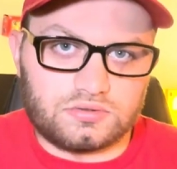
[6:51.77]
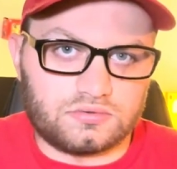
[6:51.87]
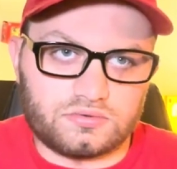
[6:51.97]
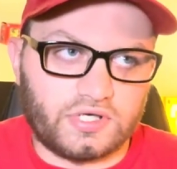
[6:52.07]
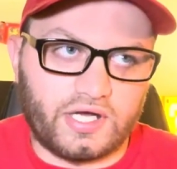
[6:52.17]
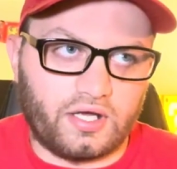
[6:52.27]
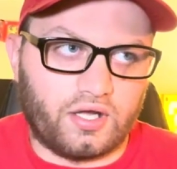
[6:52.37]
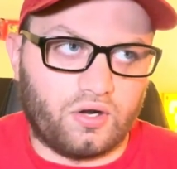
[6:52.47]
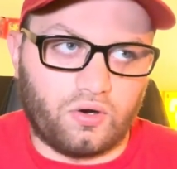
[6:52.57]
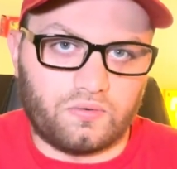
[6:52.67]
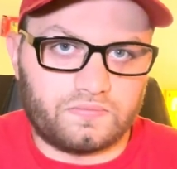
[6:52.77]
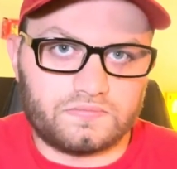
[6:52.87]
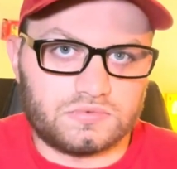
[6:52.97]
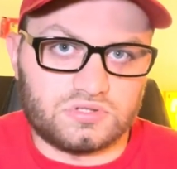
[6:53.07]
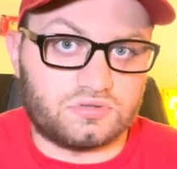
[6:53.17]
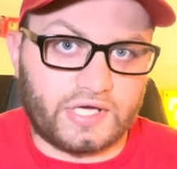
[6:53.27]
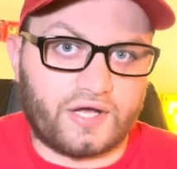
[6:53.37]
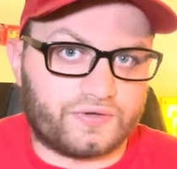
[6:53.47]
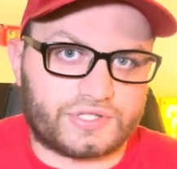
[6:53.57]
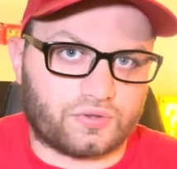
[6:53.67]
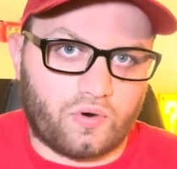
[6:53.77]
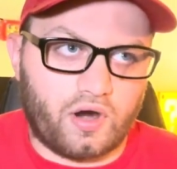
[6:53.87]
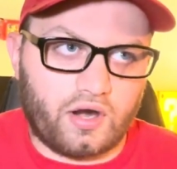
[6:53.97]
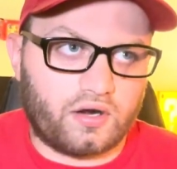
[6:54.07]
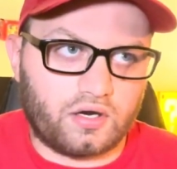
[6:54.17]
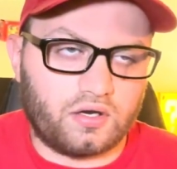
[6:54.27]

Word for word: you know, Lego store